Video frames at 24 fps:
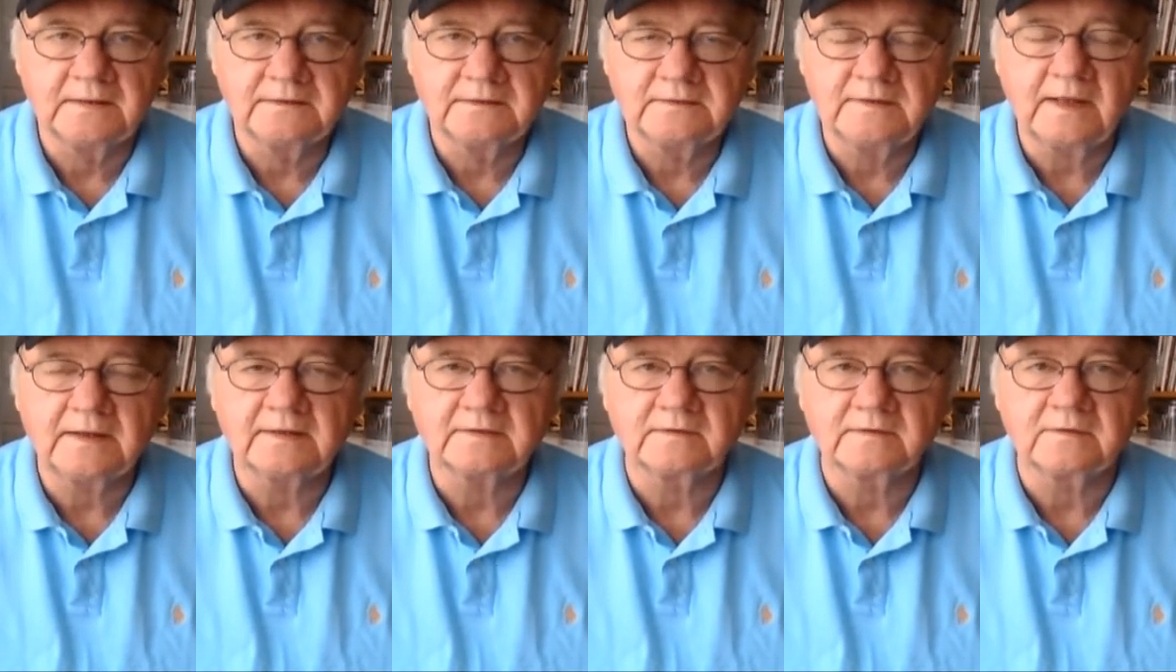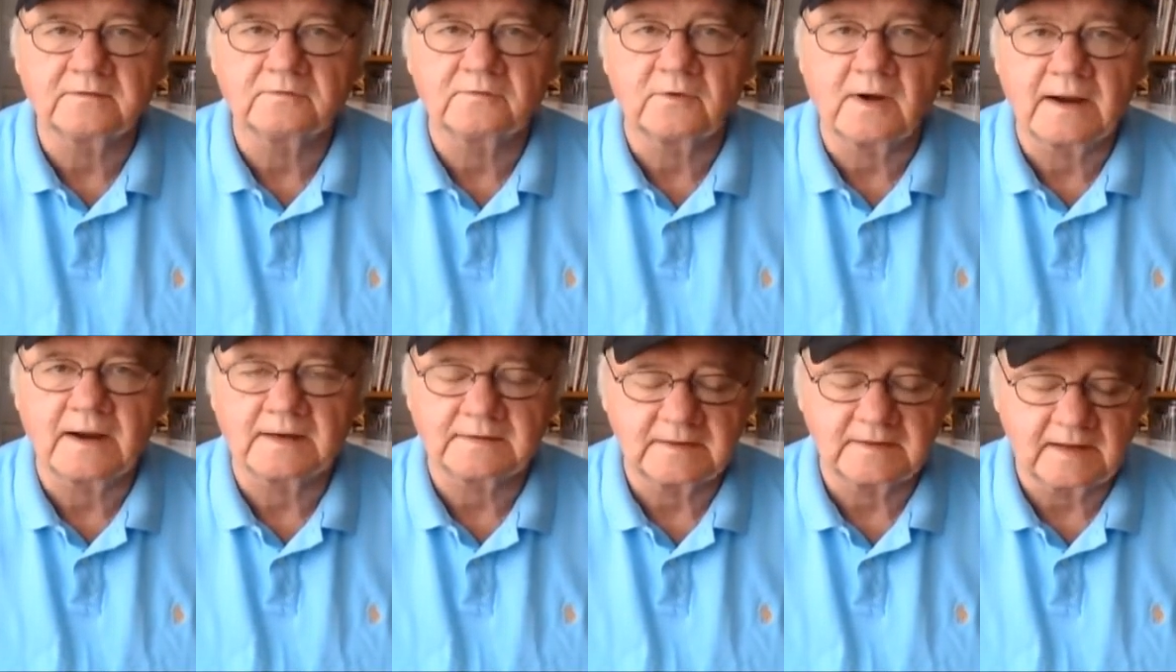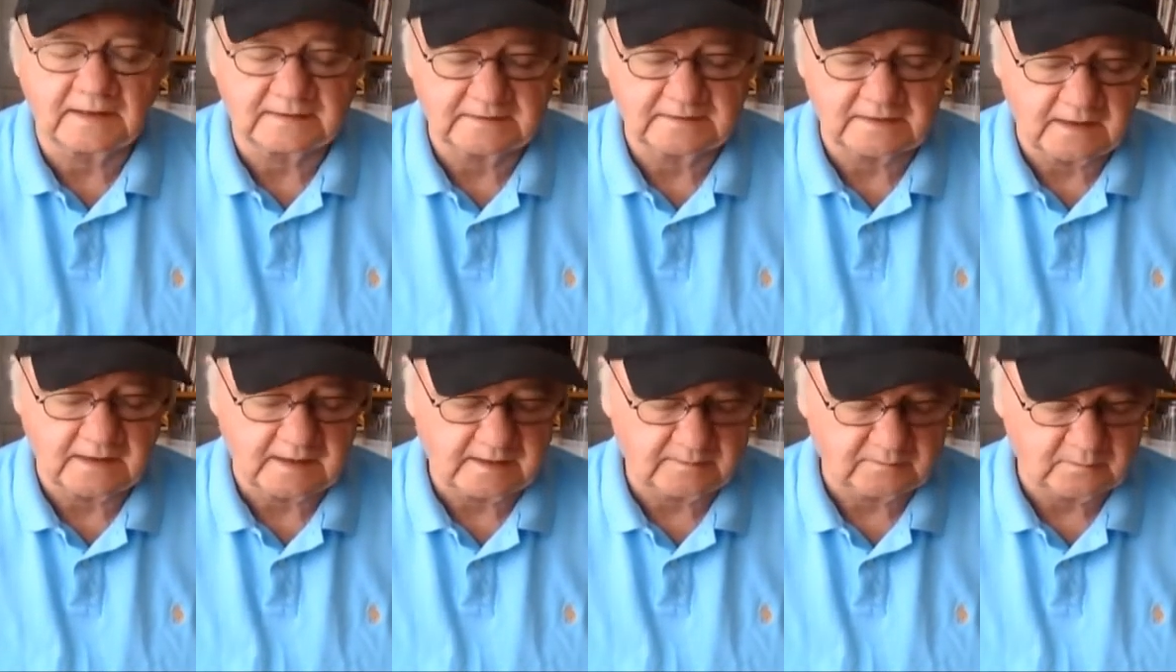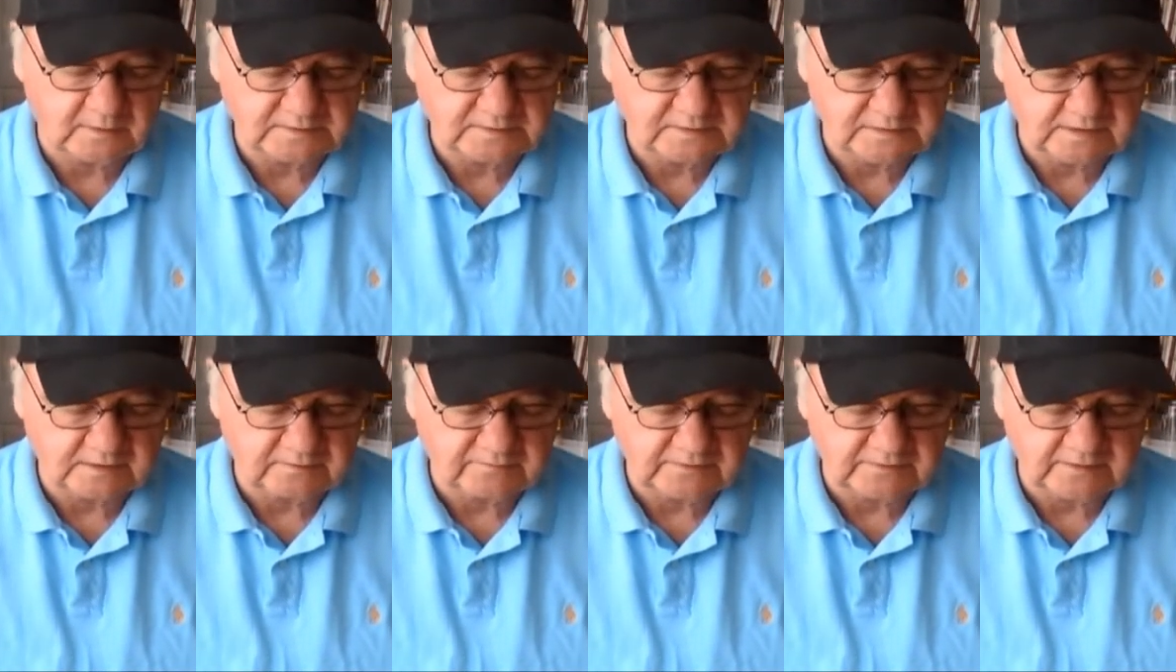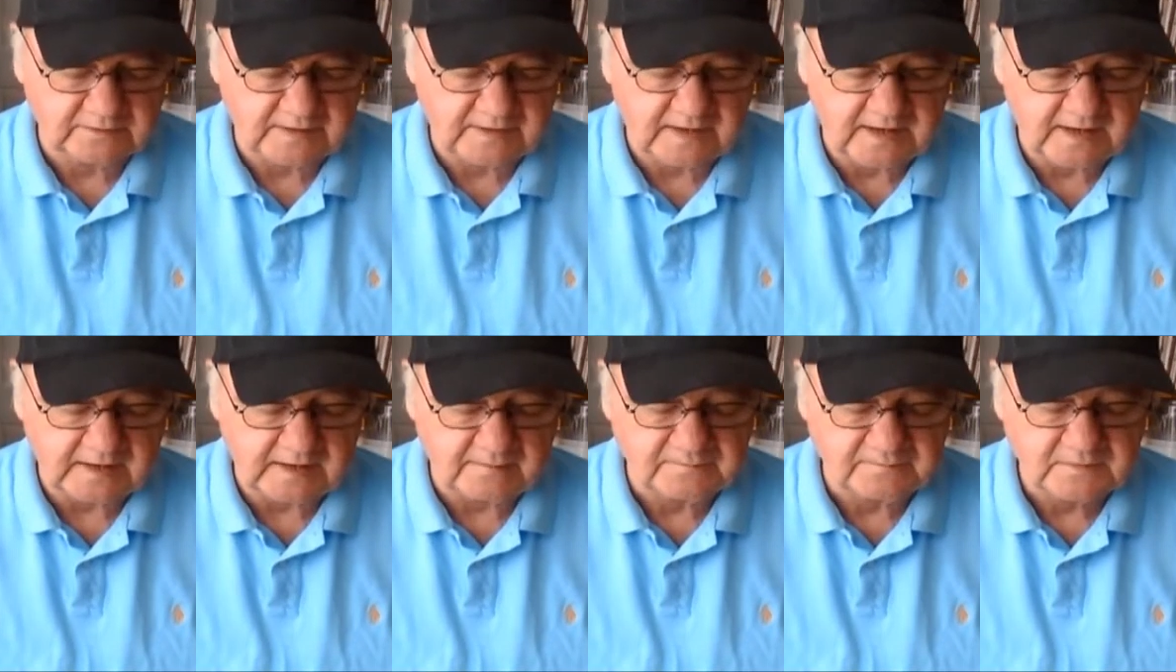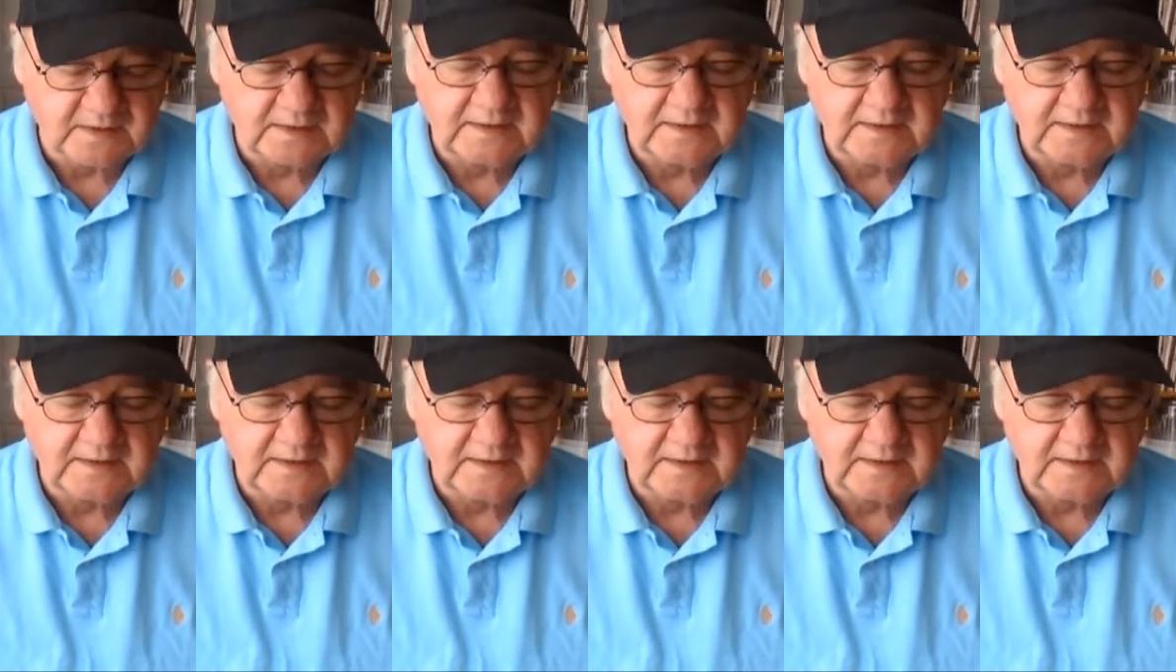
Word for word: day at the track.com race of the day.